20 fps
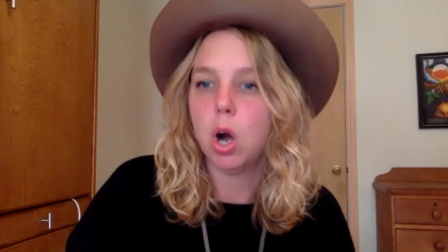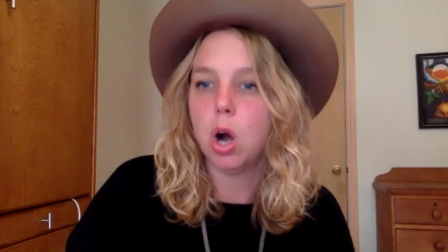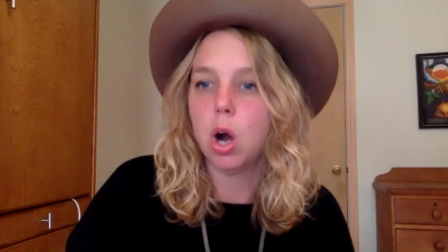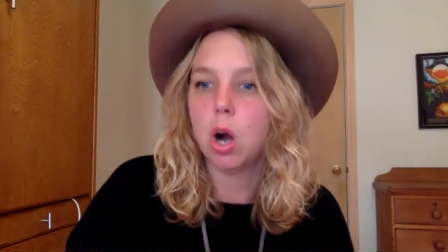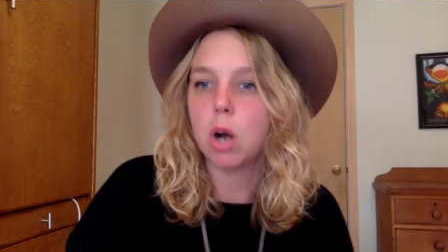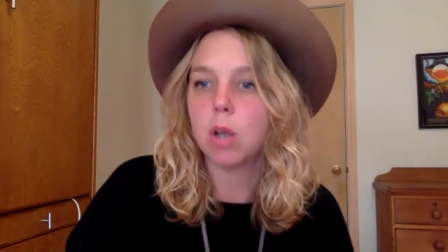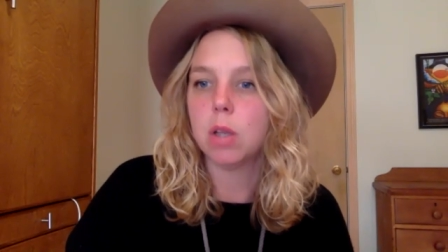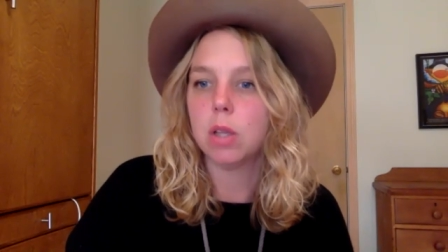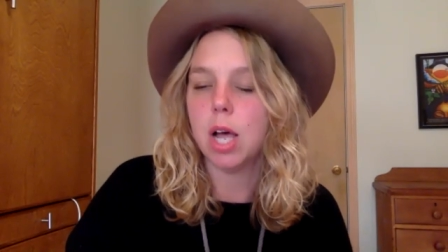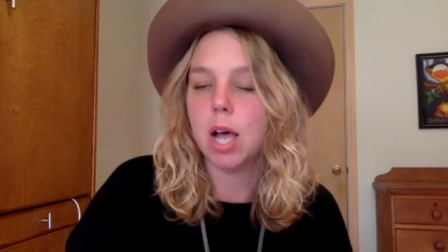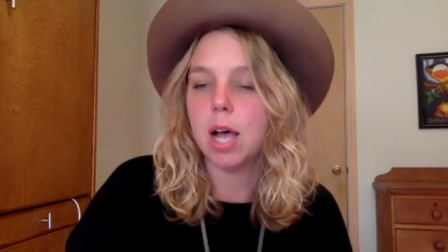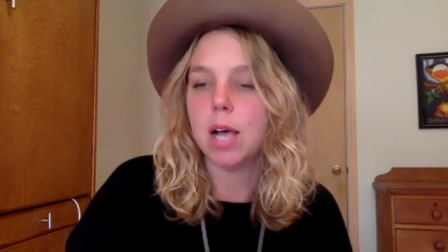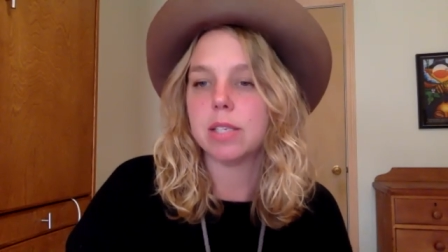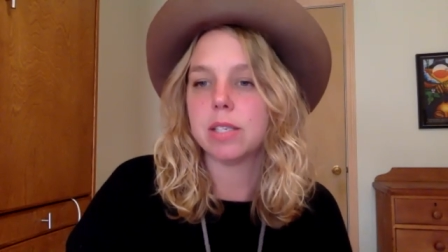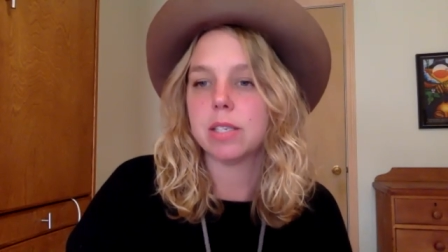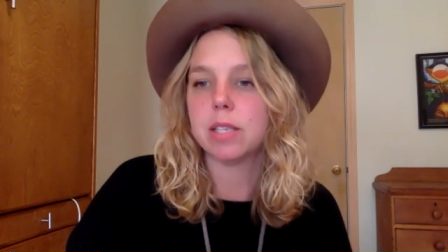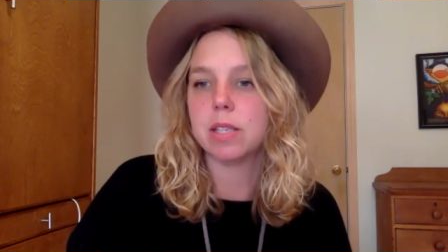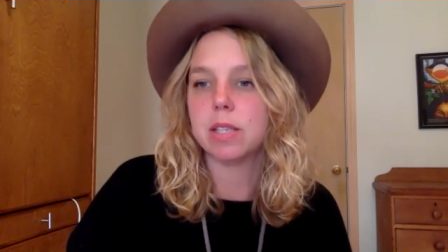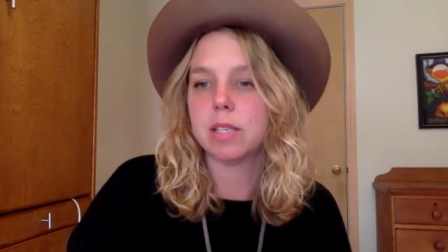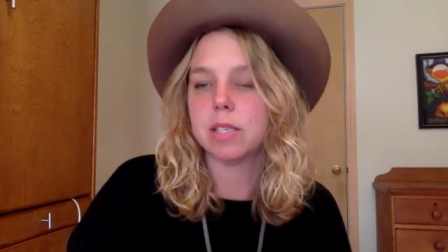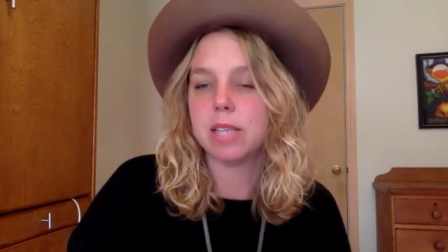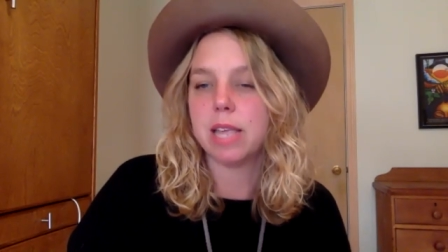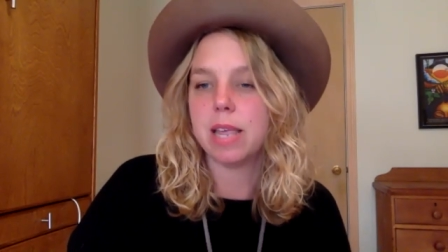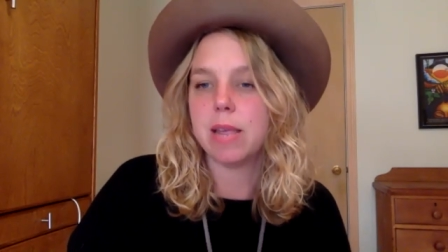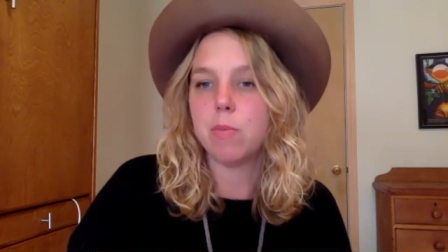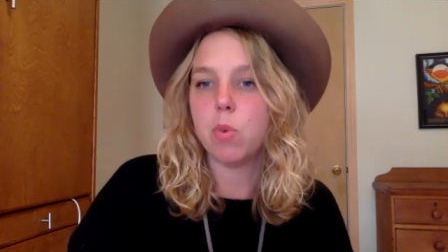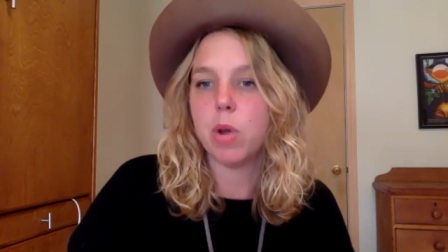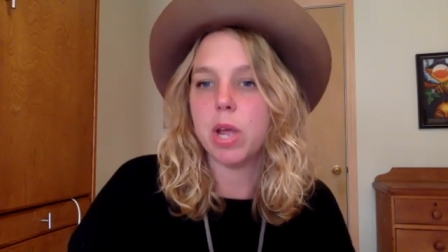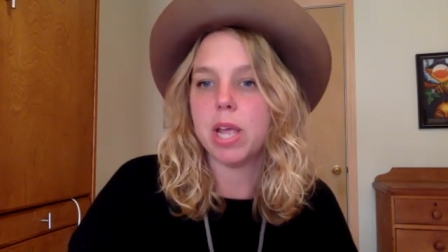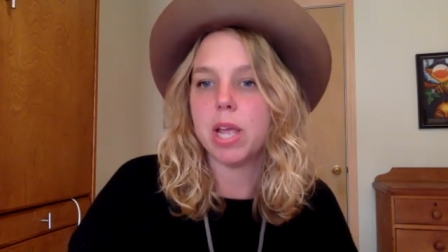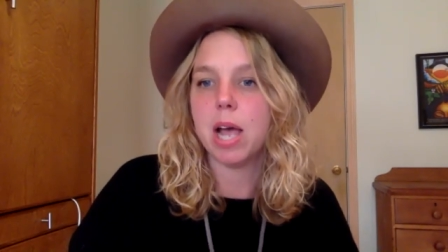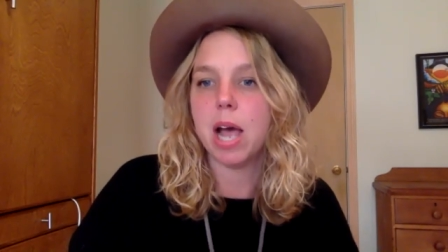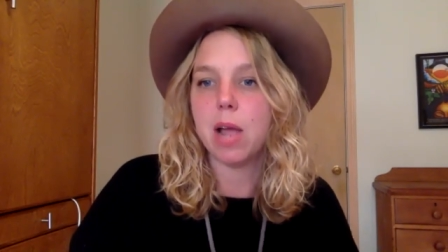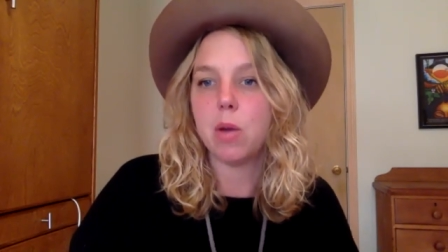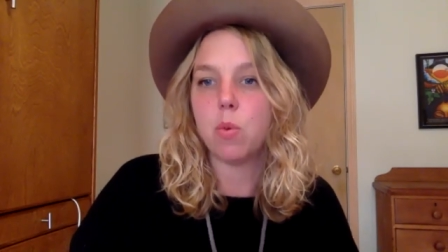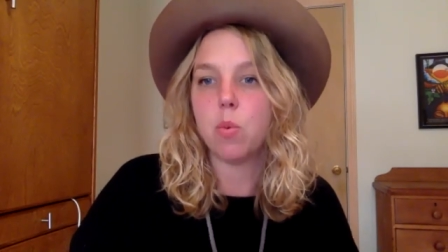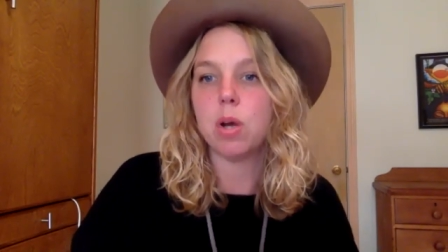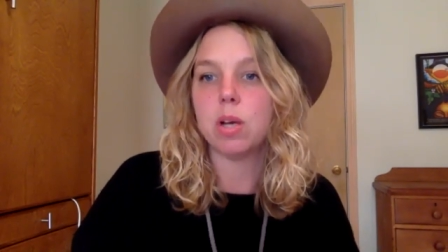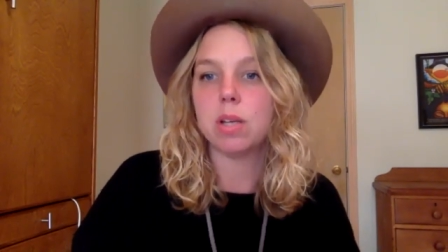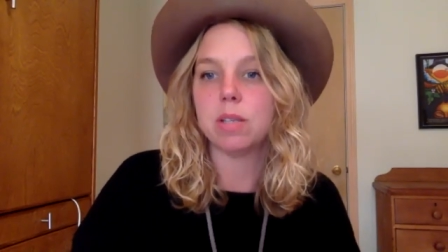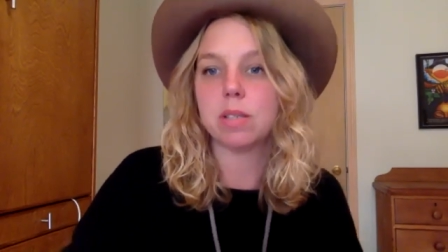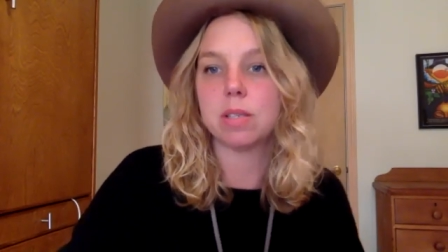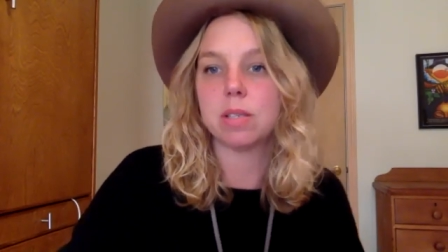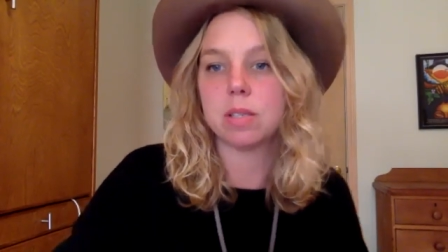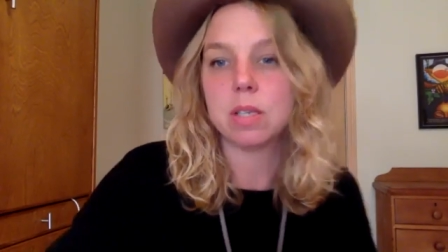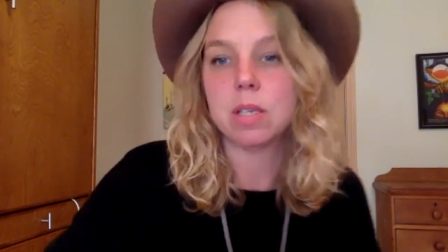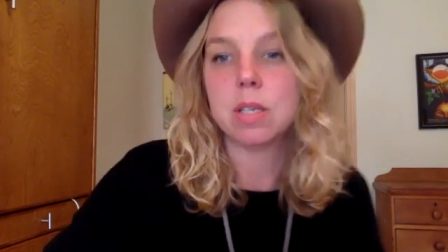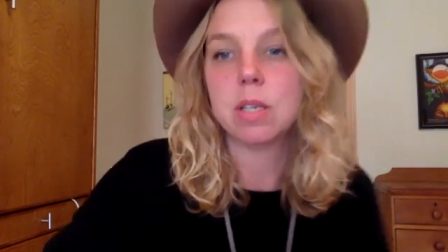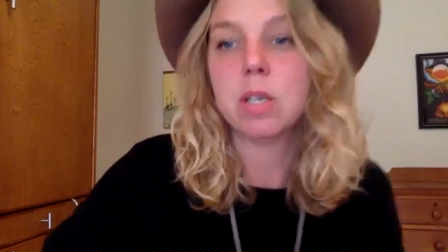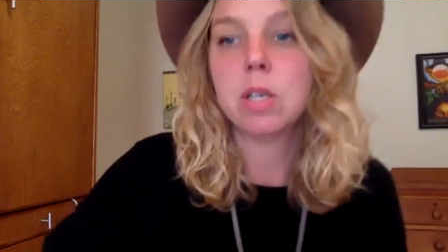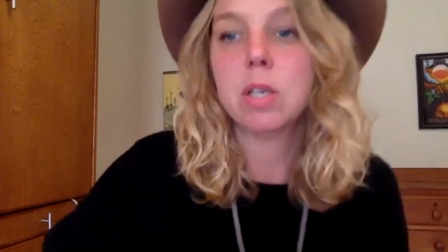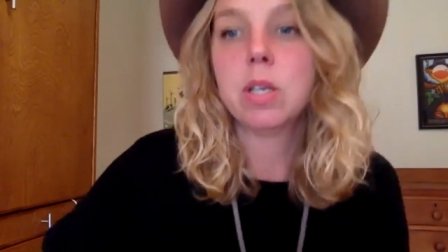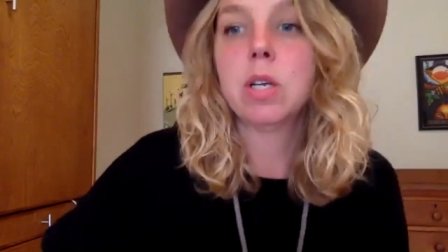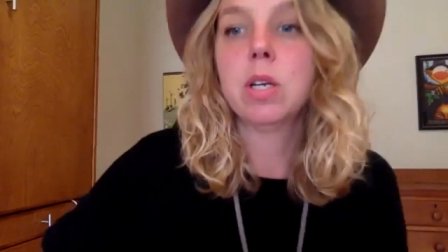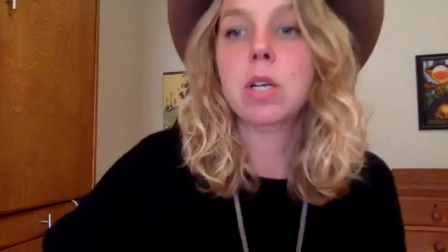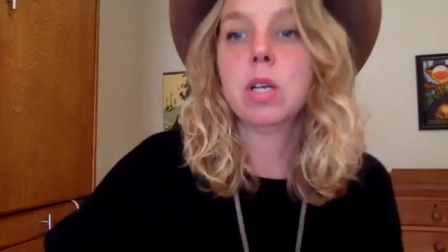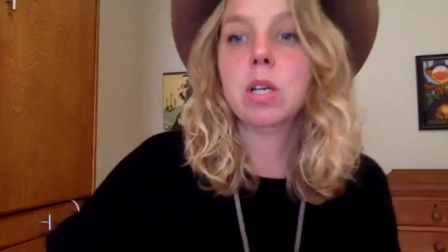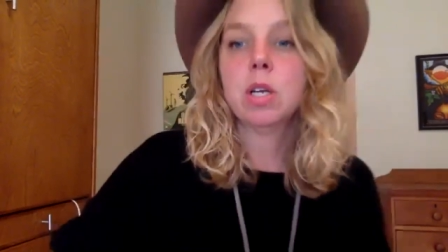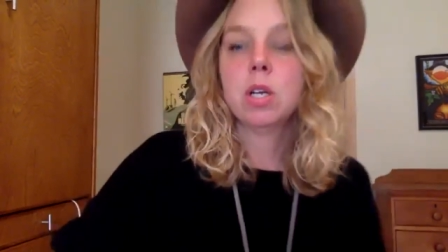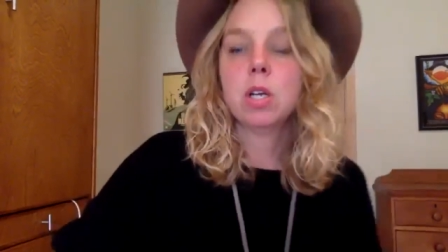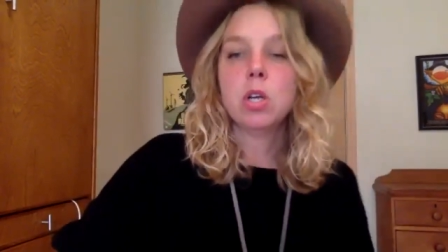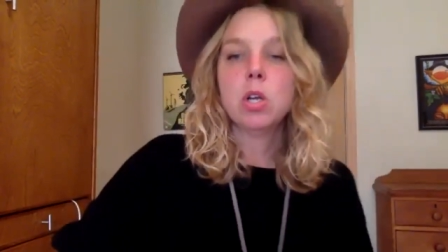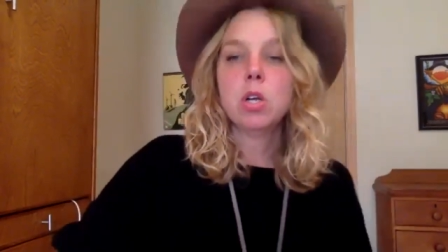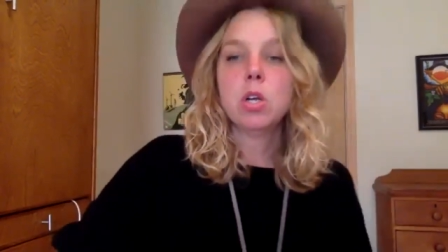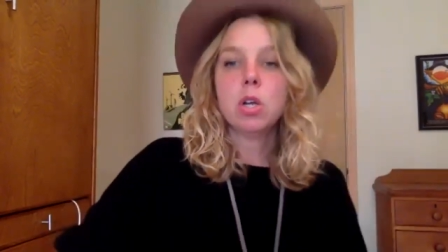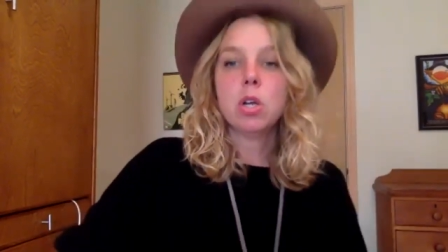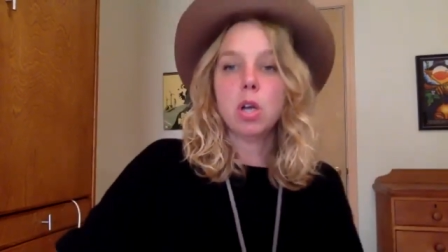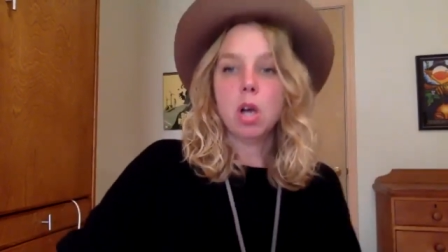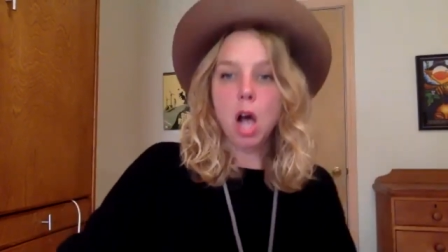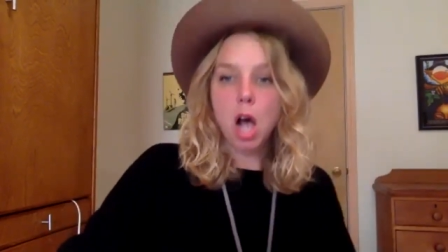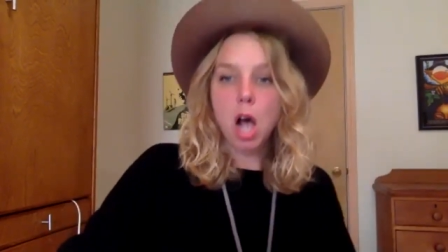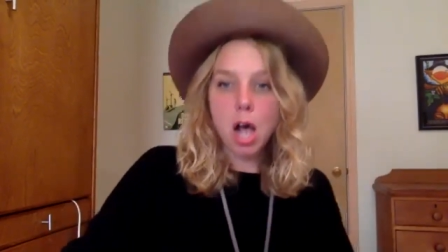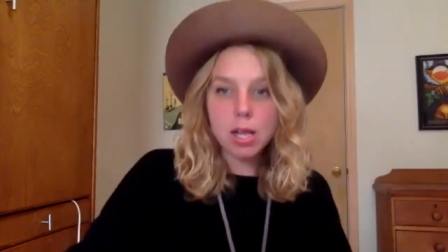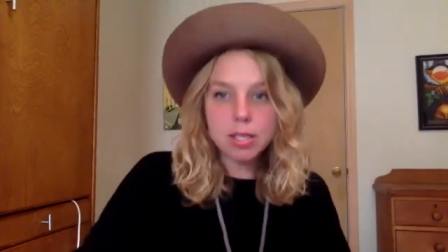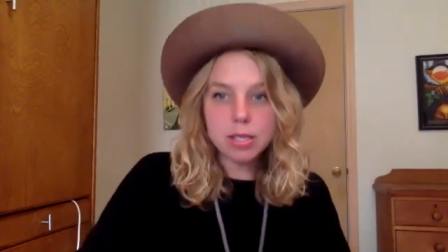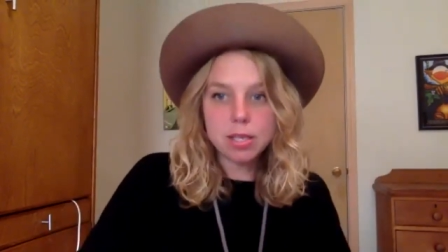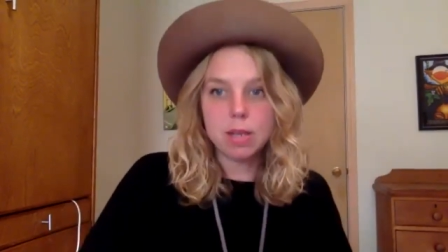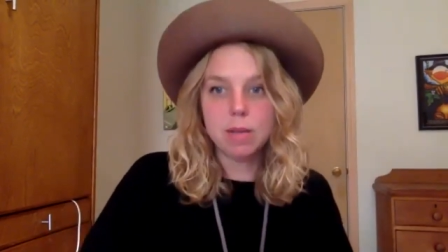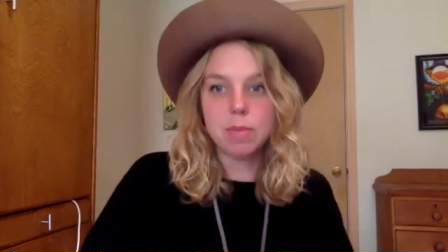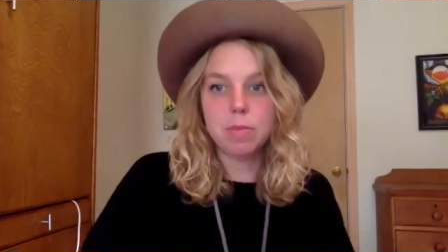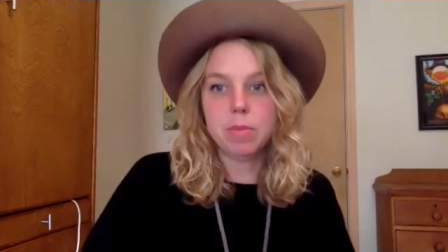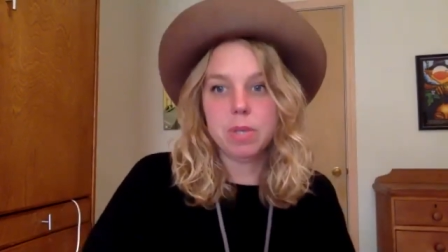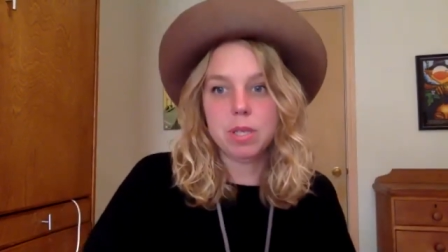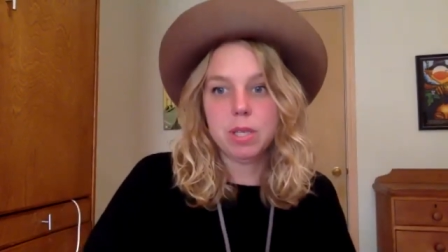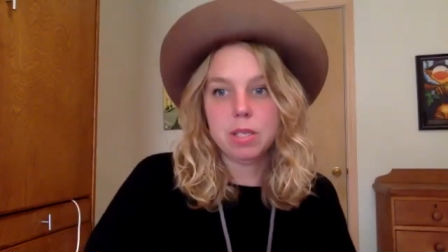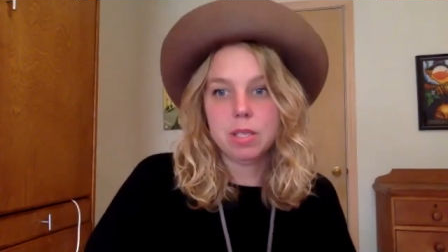are lost in the same way I was. Awesome.